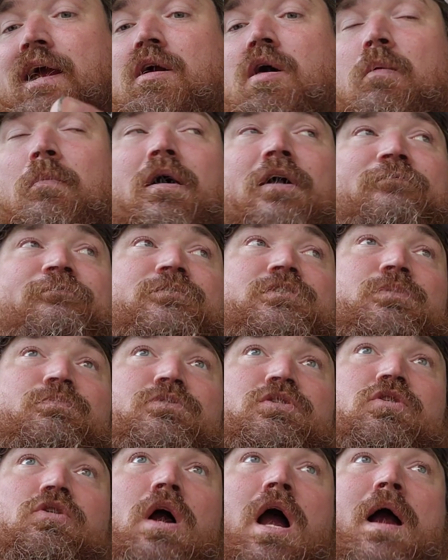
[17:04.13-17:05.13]
all my
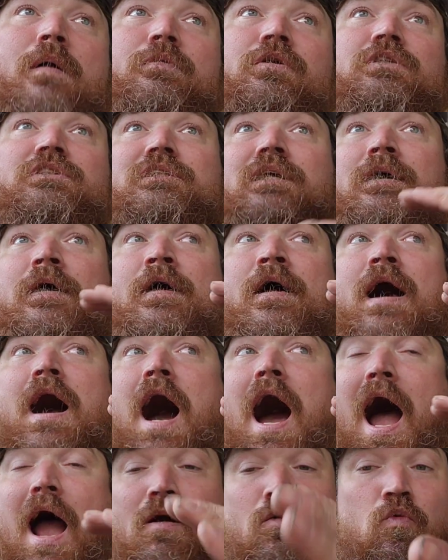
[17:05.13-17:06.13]
subscribers.
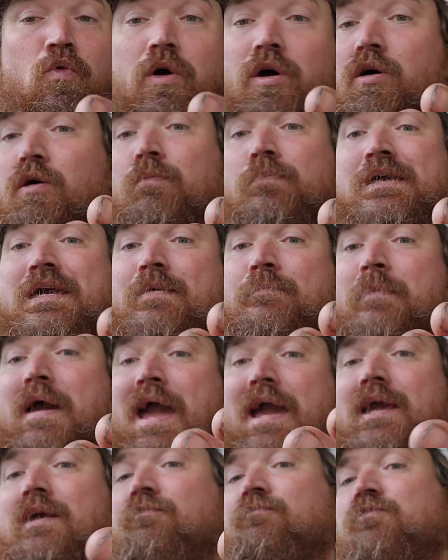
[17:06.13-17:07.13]
I will be
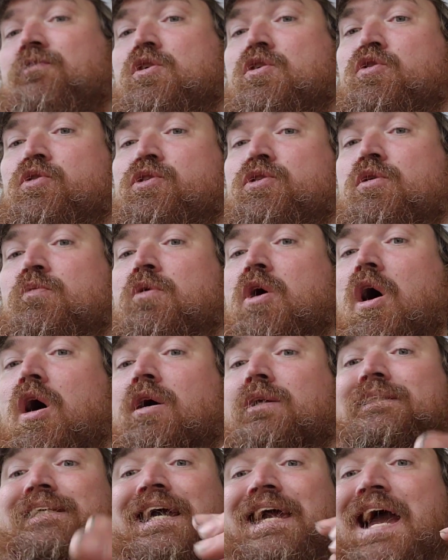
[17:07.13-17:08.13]
making YouTube
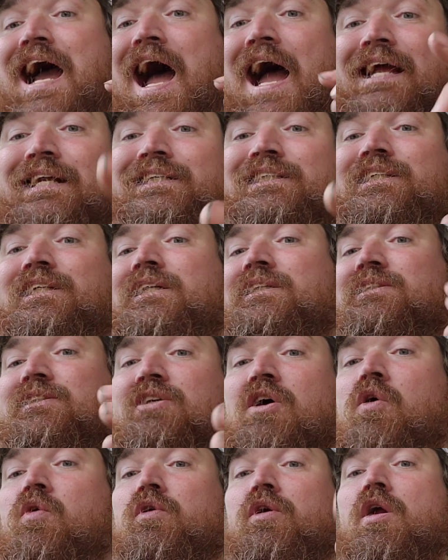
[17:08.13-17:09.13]
content. I just
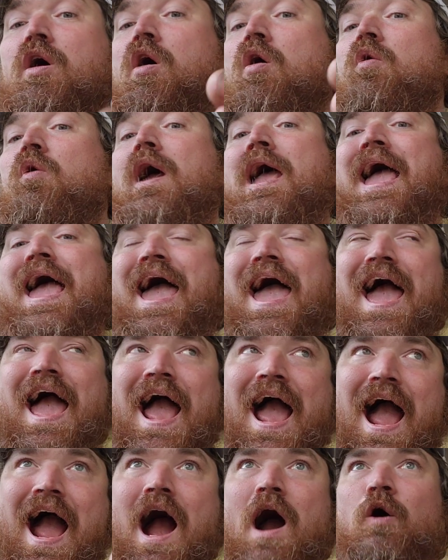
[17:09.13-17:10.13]
don't know
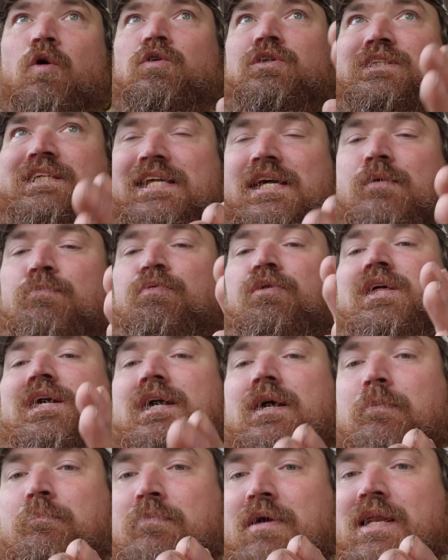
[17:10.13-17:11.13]
how deeply
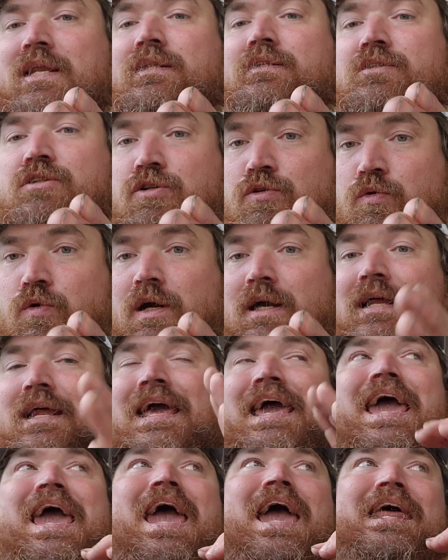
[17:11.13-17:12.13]
committed to it
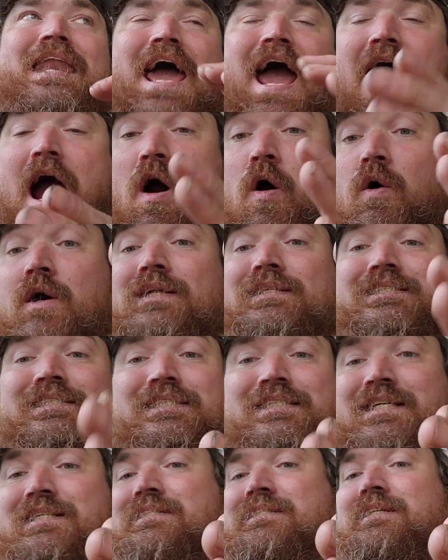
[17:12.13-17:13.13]
and how
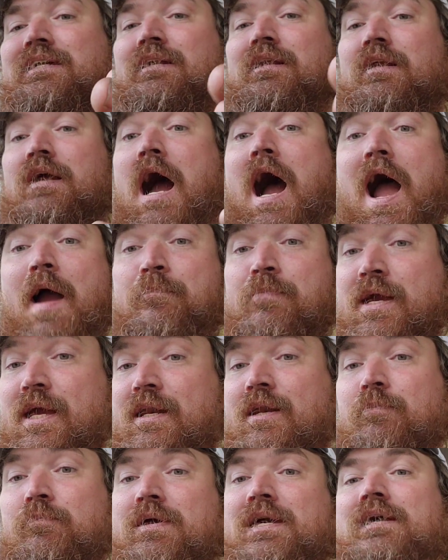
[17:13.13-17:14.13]
consistent I'm going
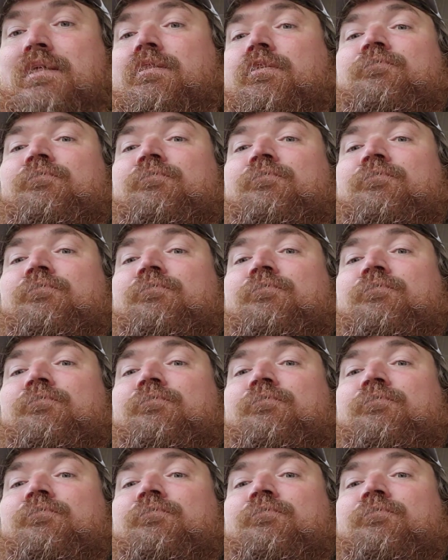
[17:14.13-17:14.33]
to be in the